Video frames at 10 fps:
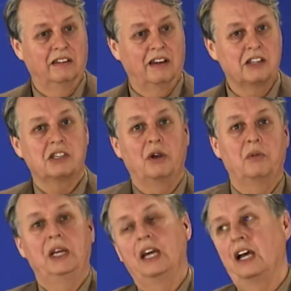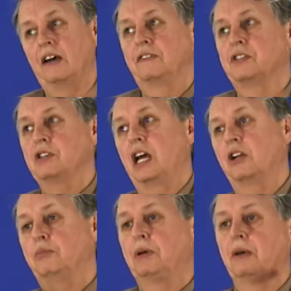And so we have a
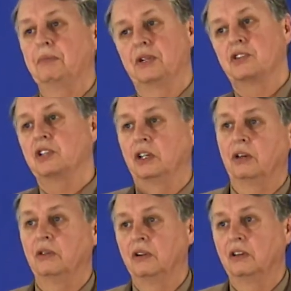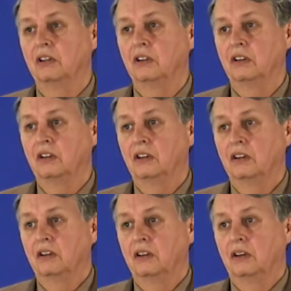shadow puppet show
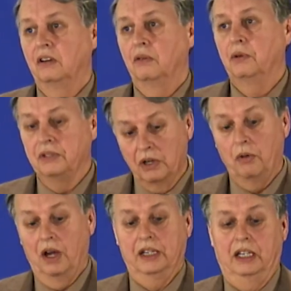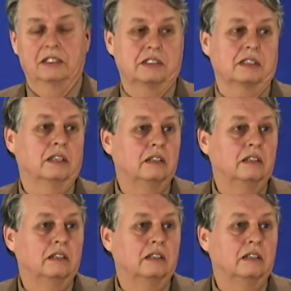with no audience.